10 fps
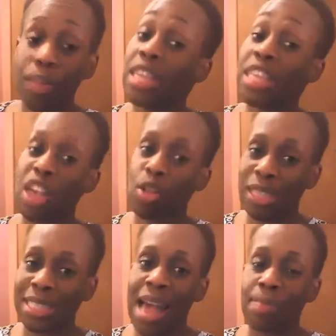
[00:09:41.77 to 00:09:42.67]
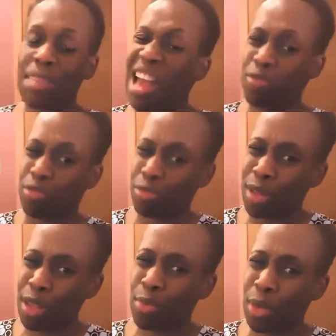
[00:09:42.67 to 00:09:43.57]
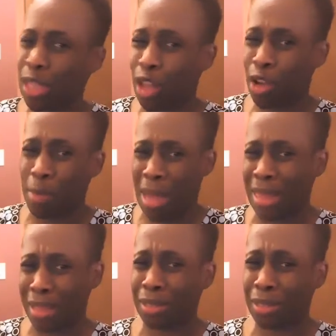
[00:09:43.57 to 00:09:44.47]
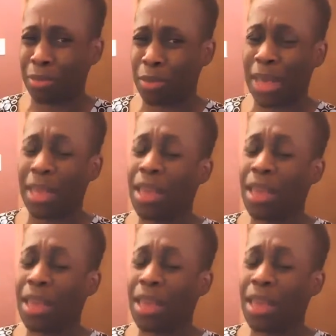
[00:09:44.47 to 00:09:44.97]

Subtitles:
The only time that I've really, really learned my lessons, right?